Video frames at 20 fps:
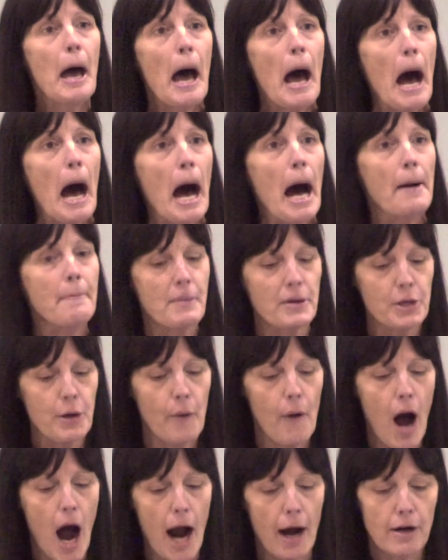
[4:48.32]

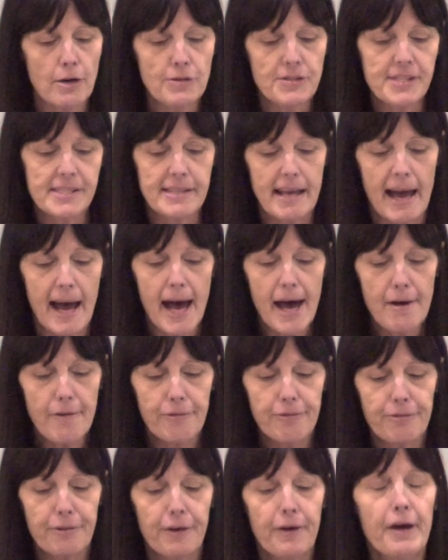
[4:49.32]
Our
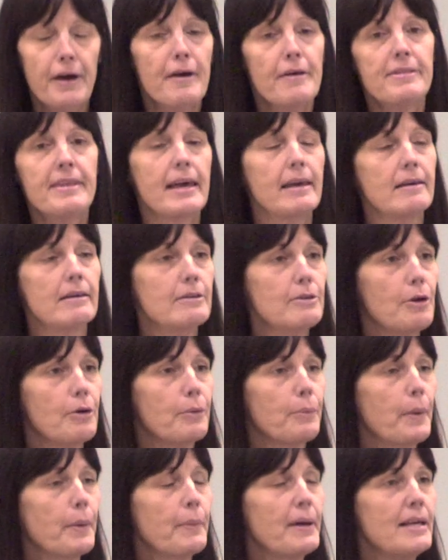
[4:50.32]
staff
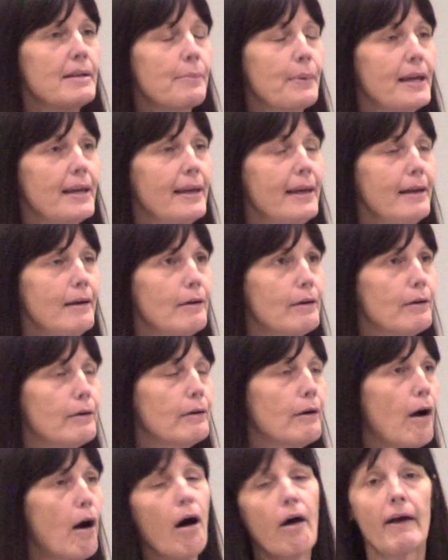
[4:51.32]
When we
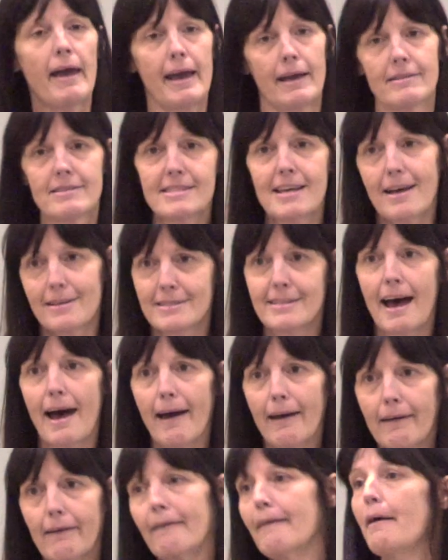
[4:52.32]
hear all hands on
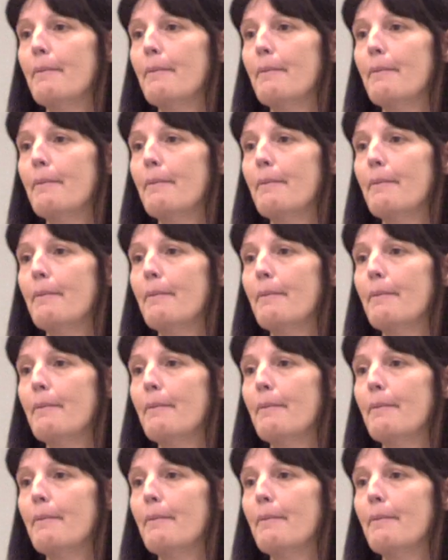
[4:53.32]
deck,